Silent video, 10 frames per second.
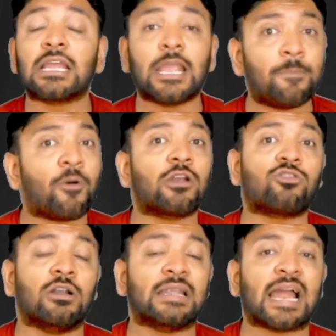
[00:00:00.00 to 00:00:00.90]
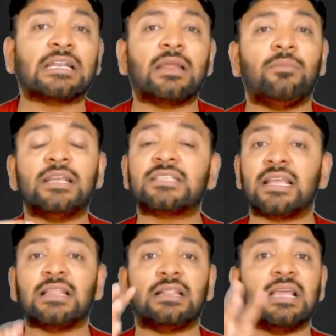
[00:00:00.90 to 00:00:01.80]
keep on contacting me
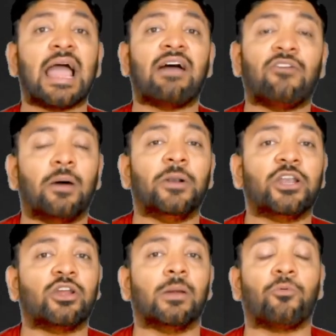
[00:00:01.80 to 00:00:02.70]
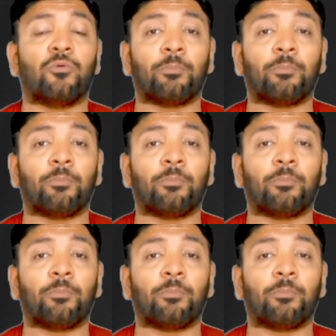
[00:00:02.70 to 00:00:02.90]
saying that they have a particular